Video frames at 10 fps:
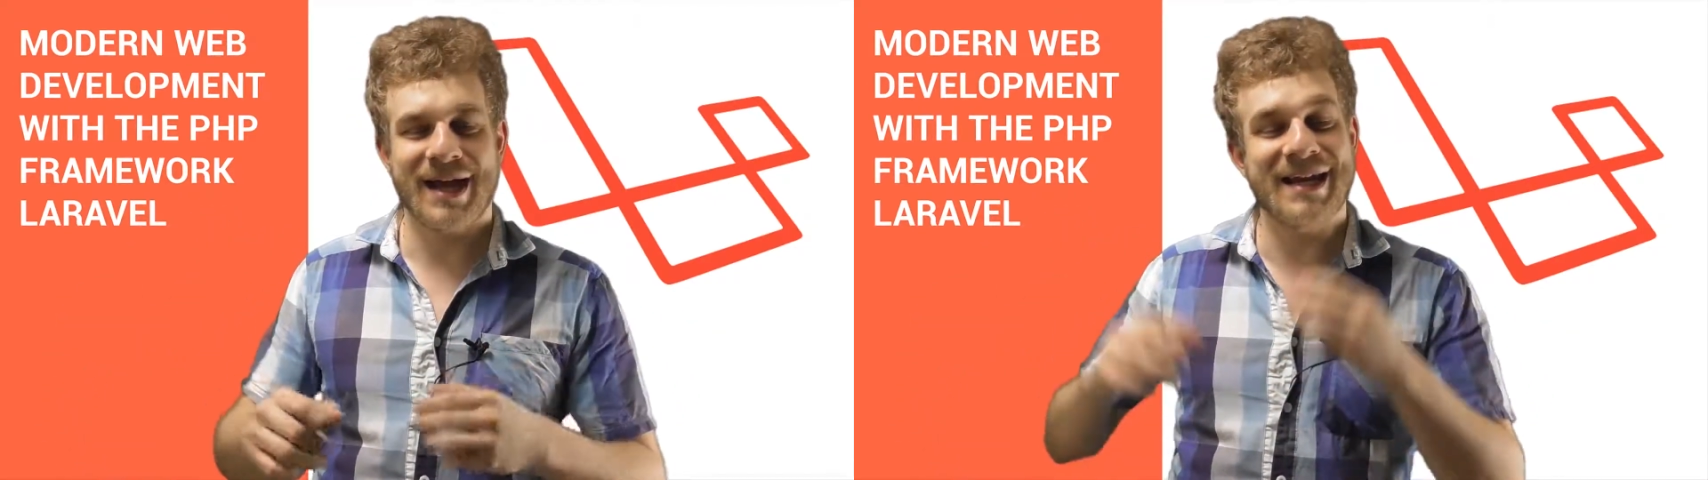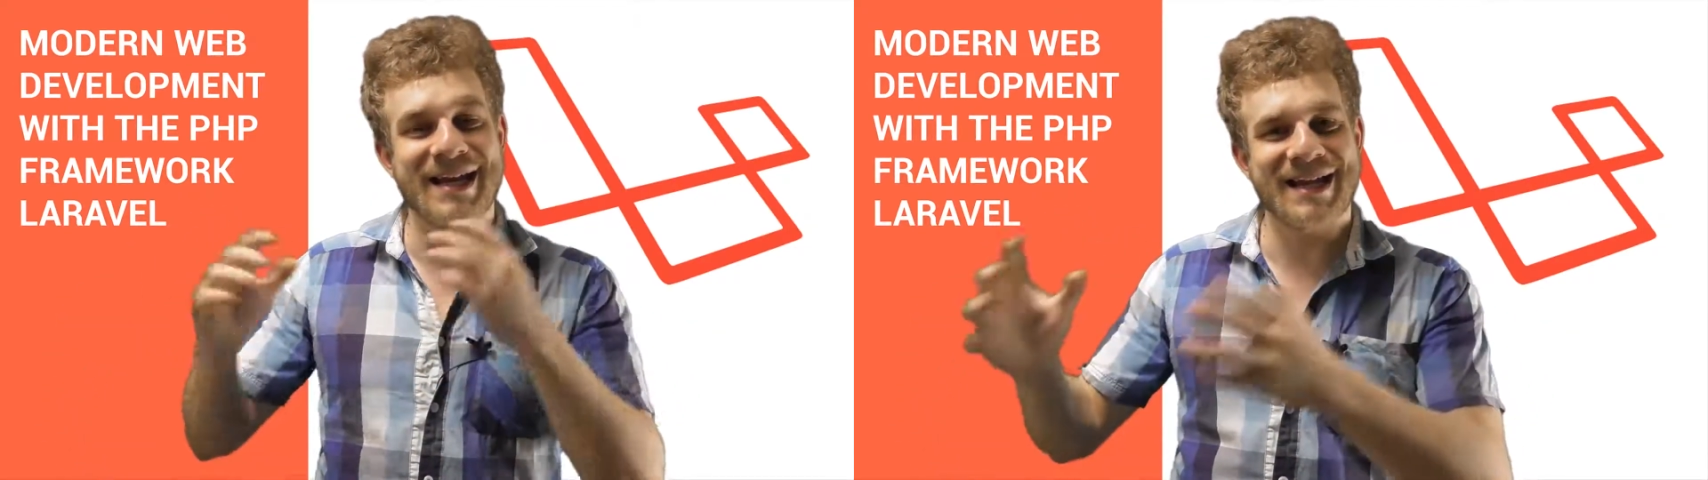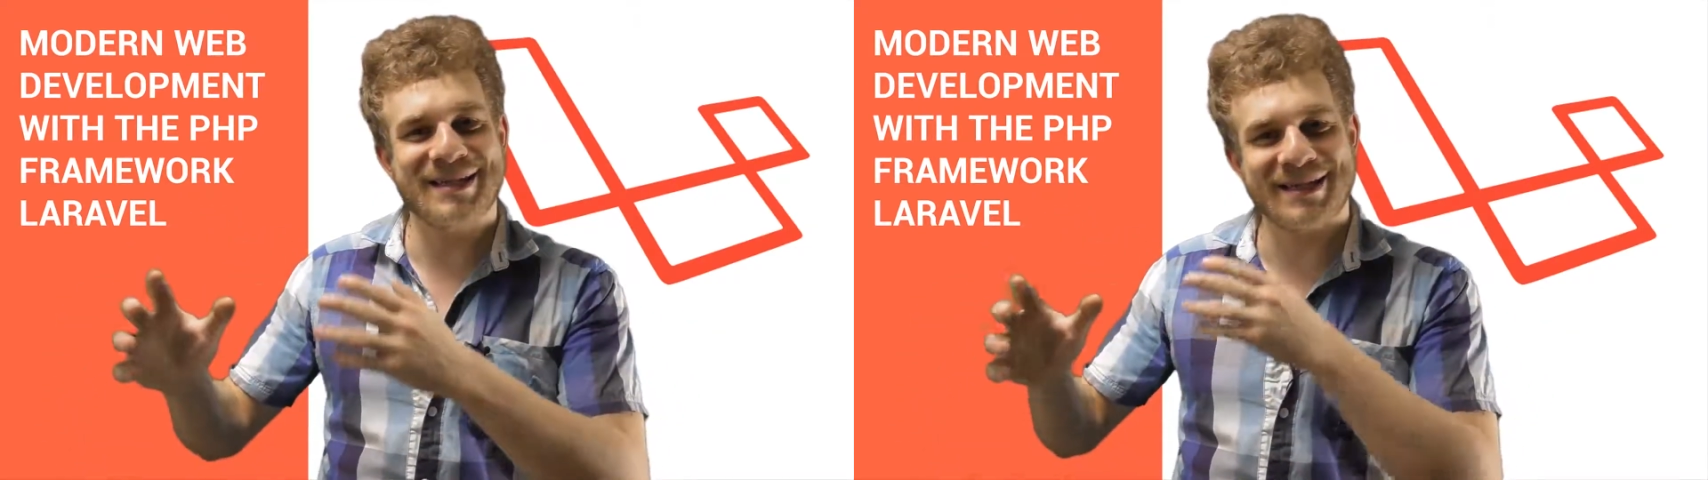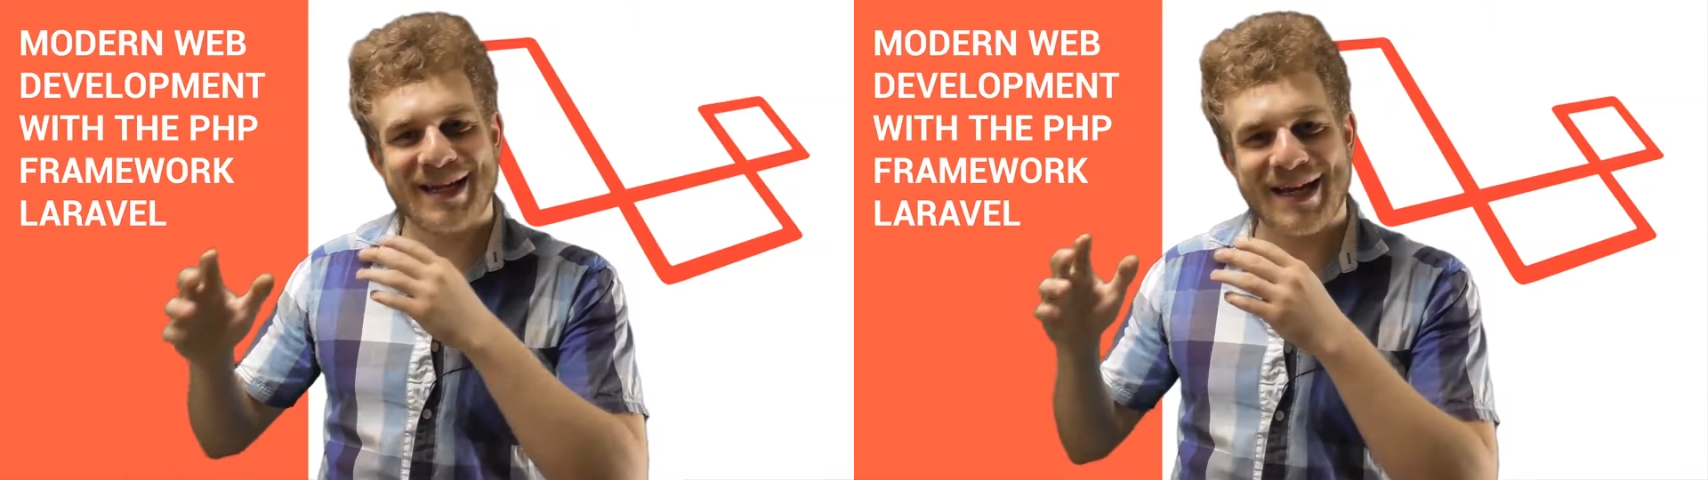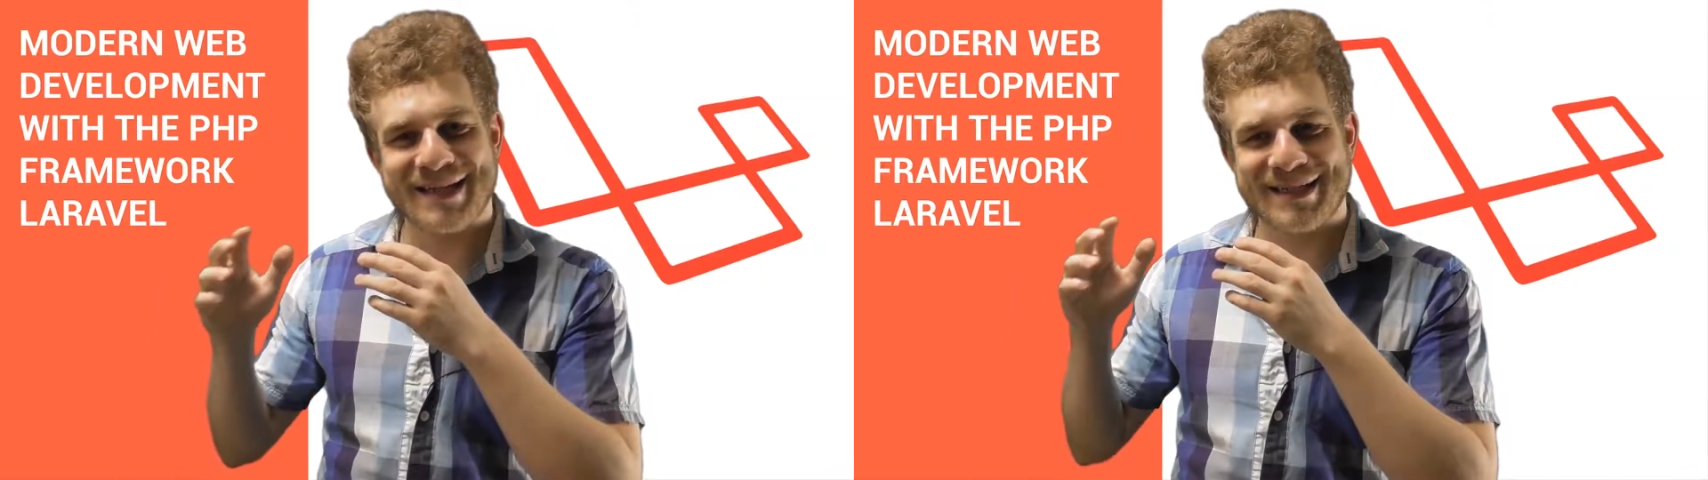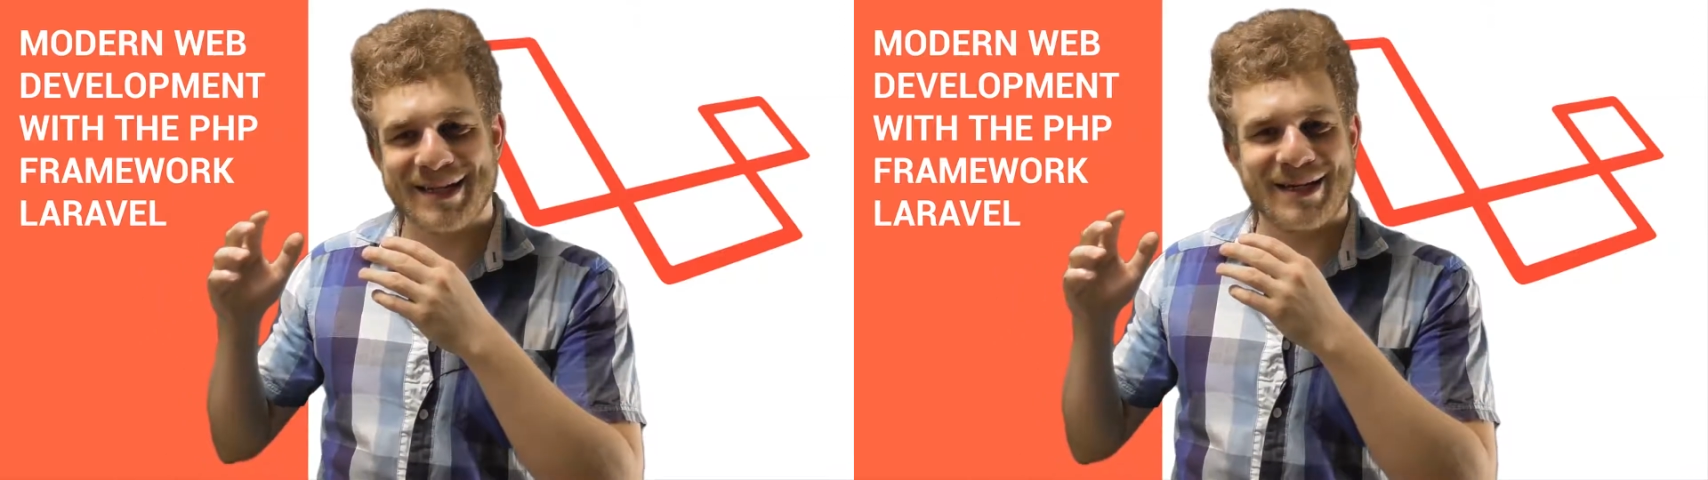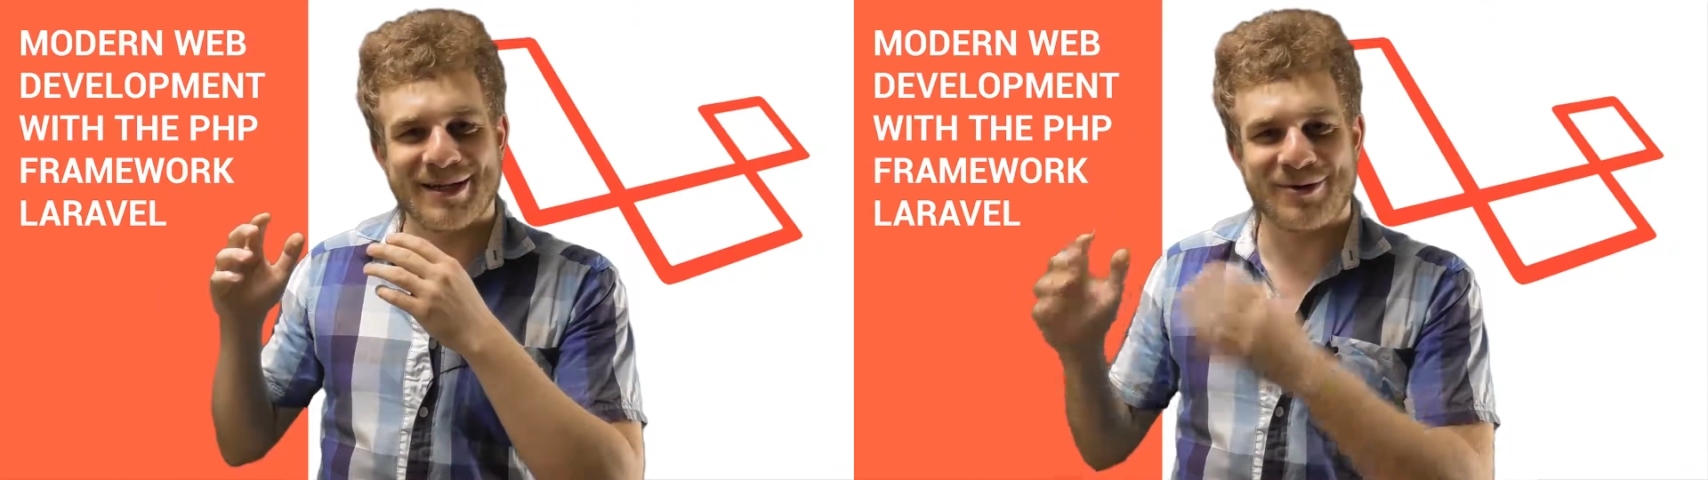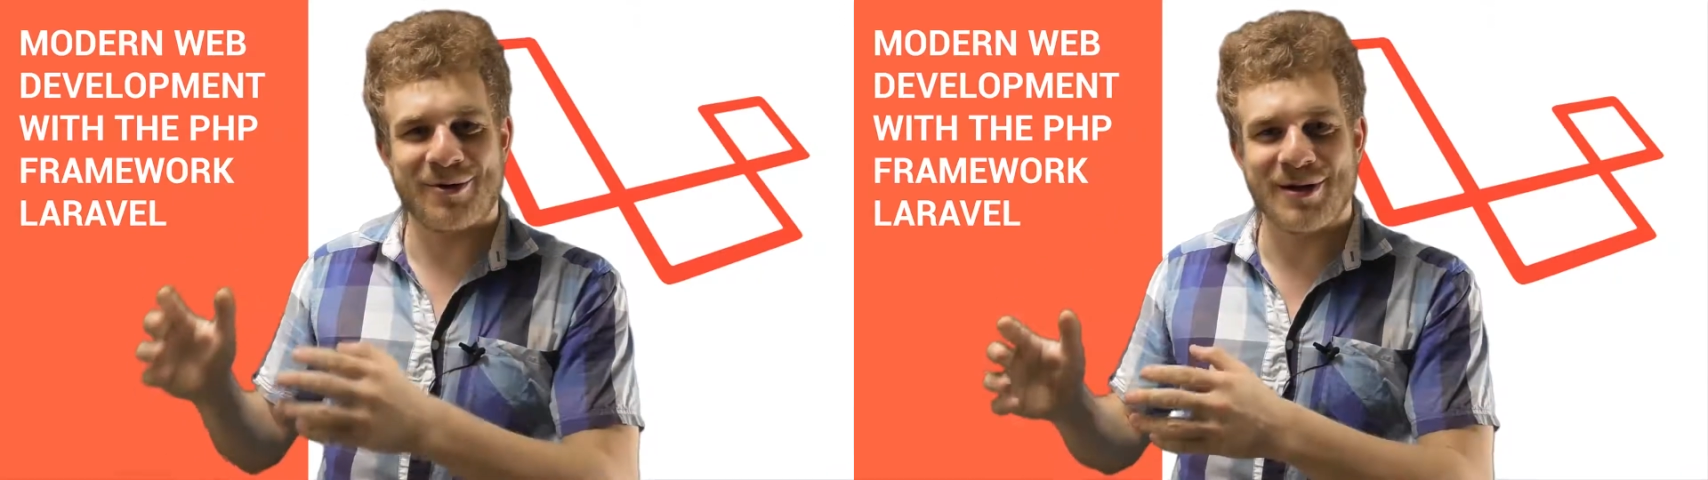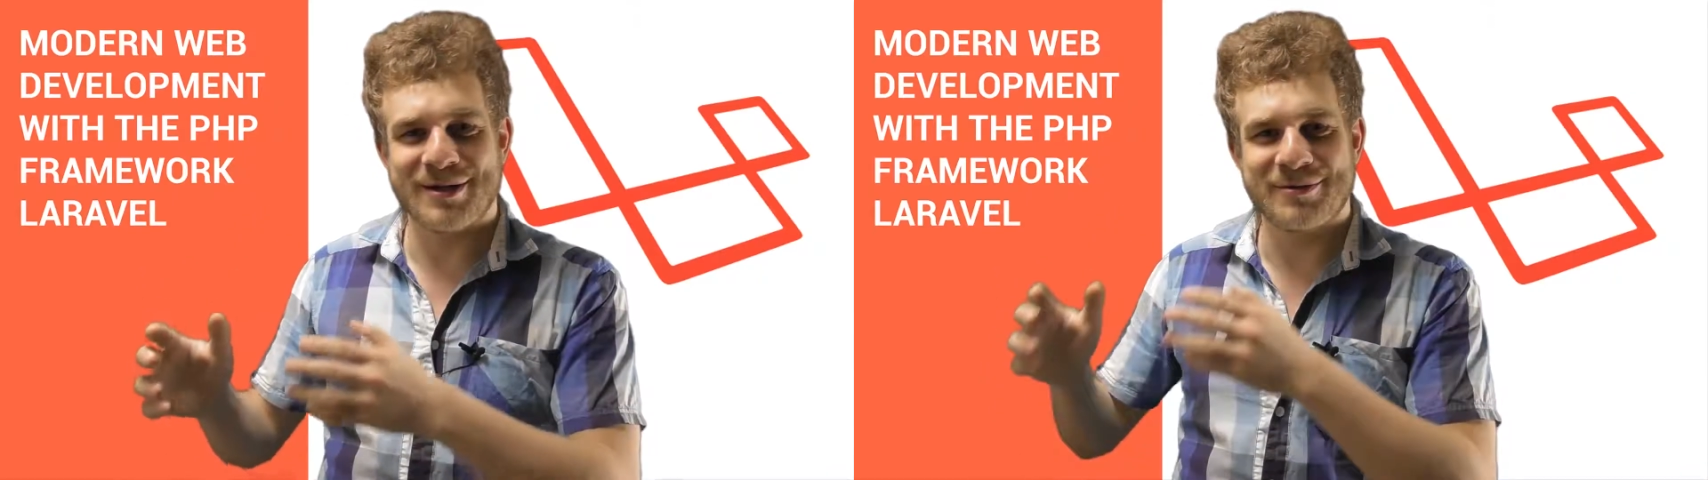And as it has turned